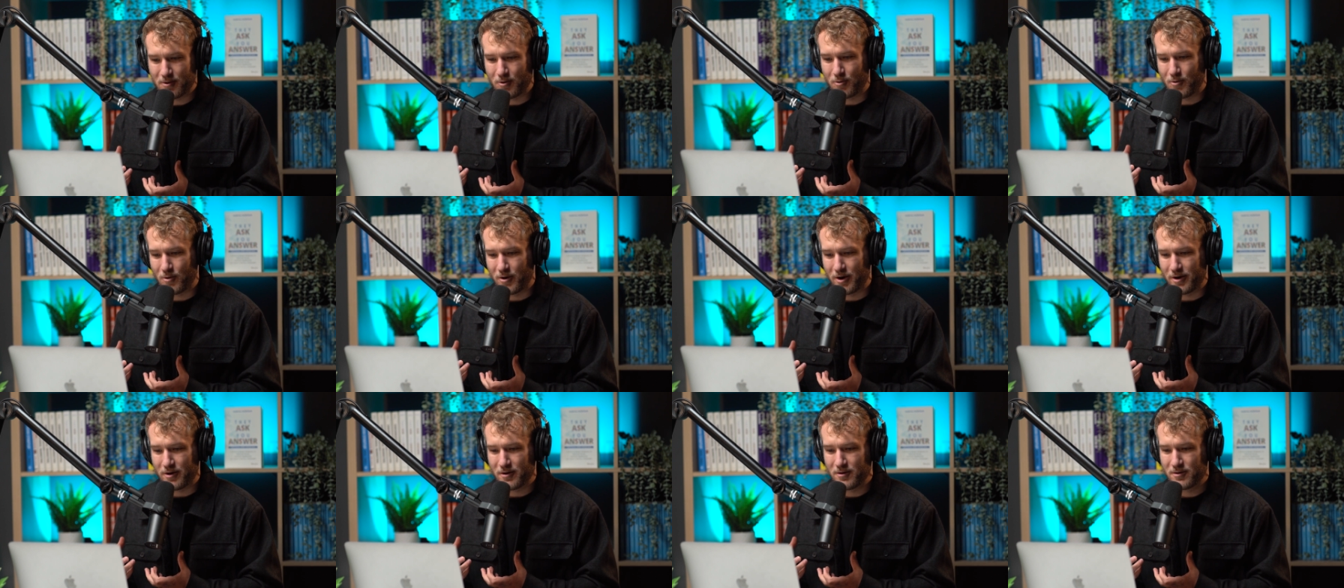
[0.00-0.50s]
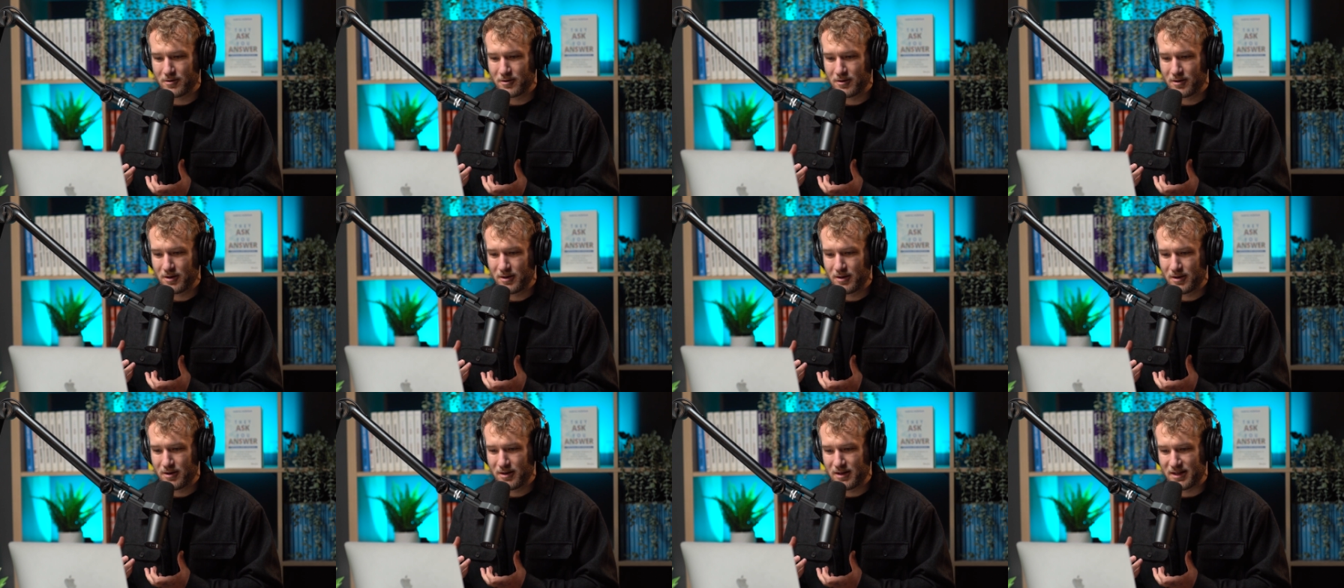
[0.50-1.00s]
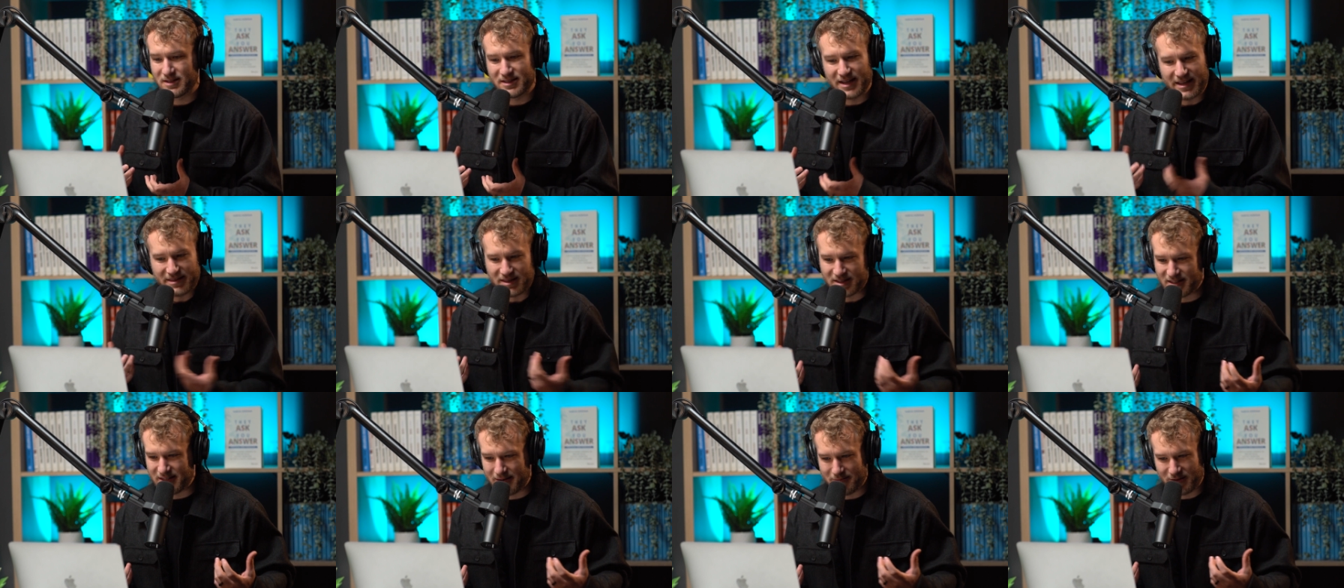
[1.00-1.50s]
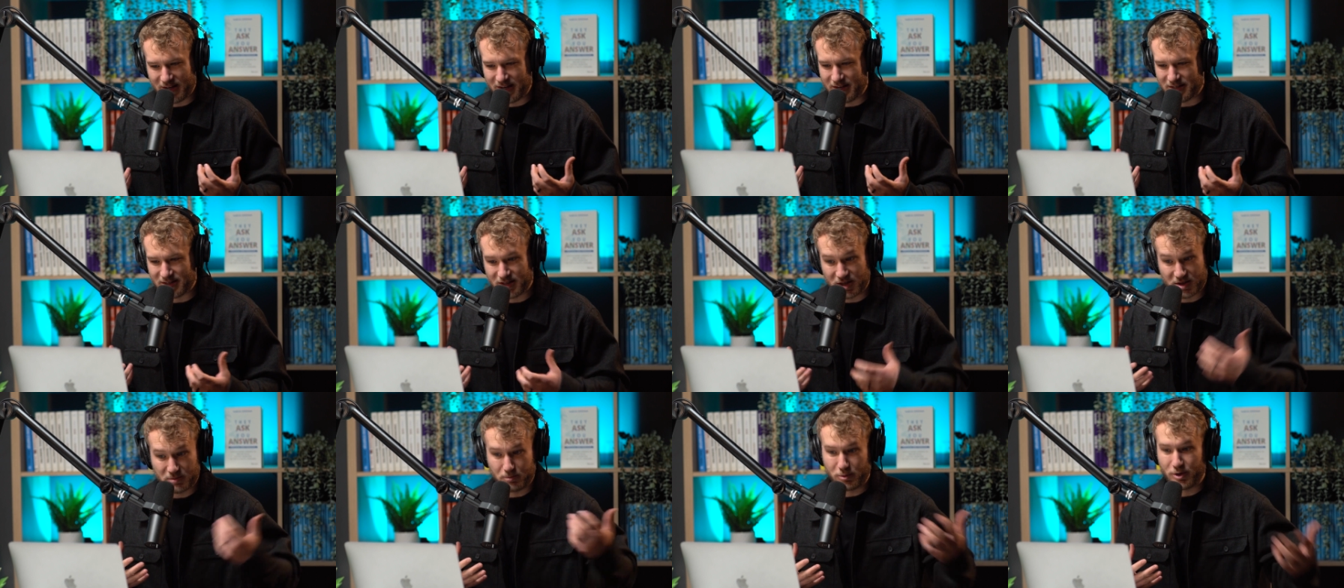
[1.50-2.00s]
or is that the same thing
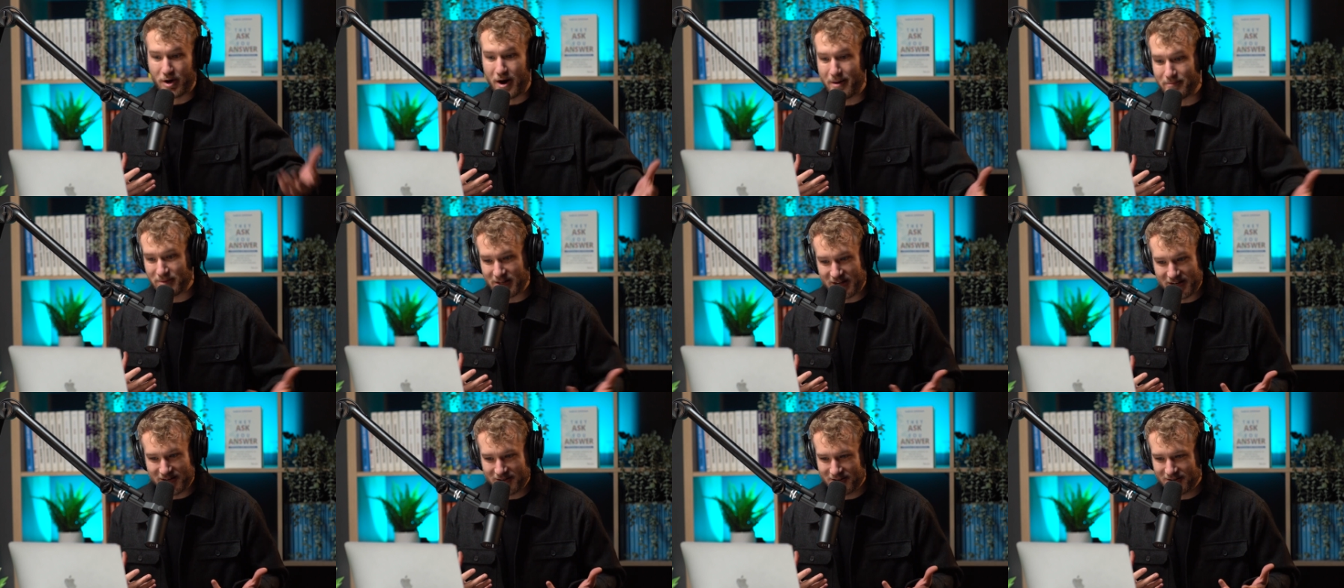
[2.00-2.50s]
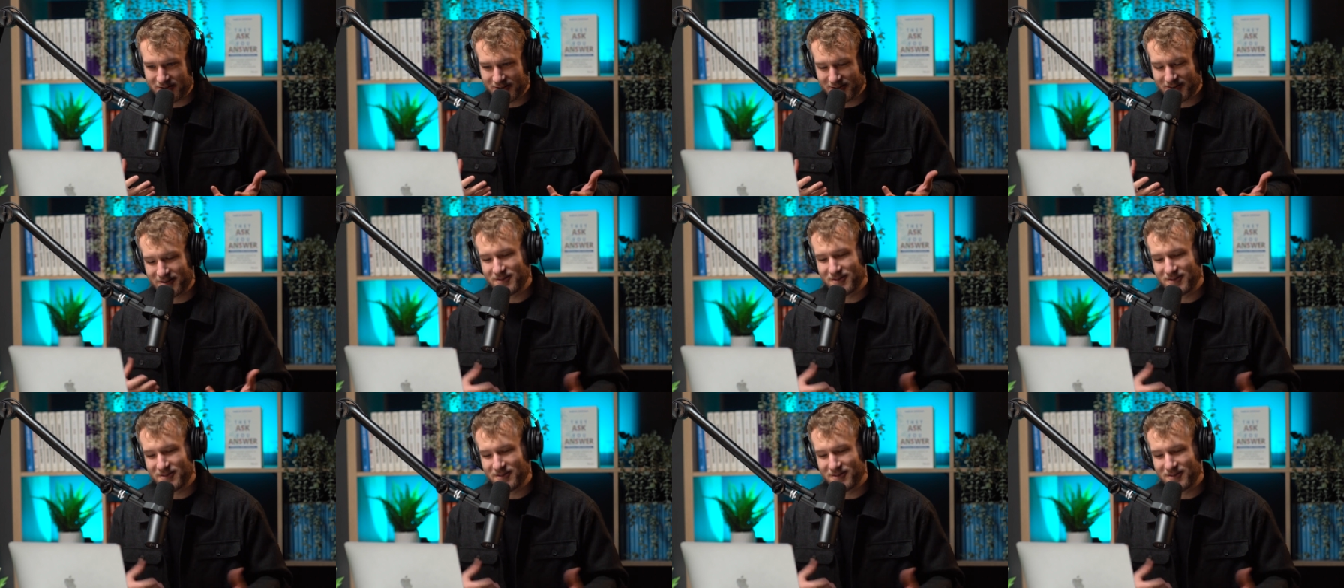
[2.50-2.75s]
as just prompting?